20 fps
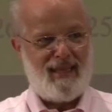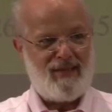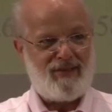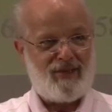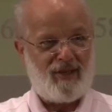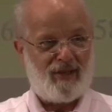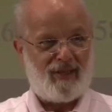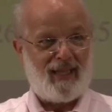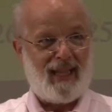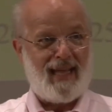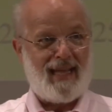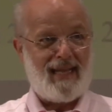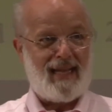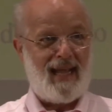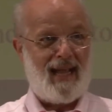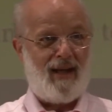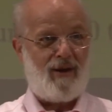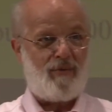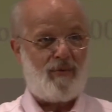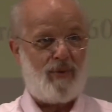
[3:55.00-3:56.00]
these are laid
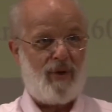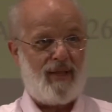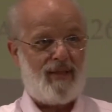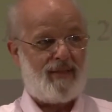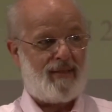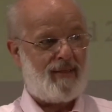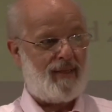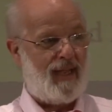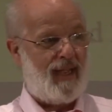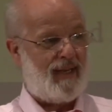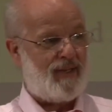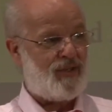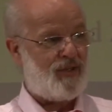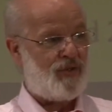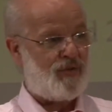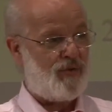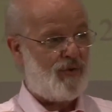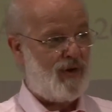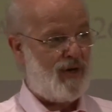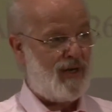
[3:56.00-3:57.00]
out with
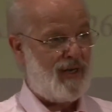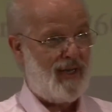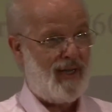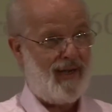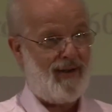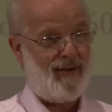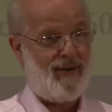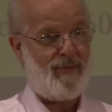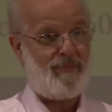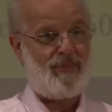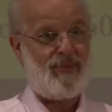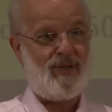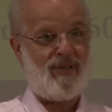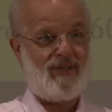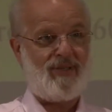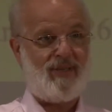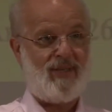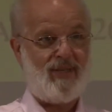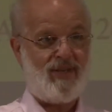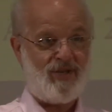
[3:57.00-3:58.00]
extraordinary
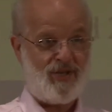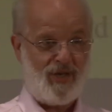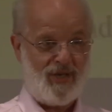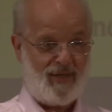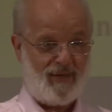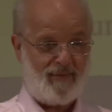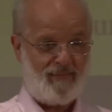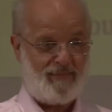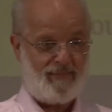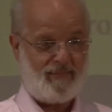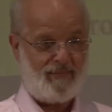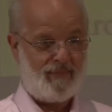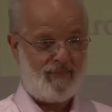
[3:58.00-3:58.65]
precision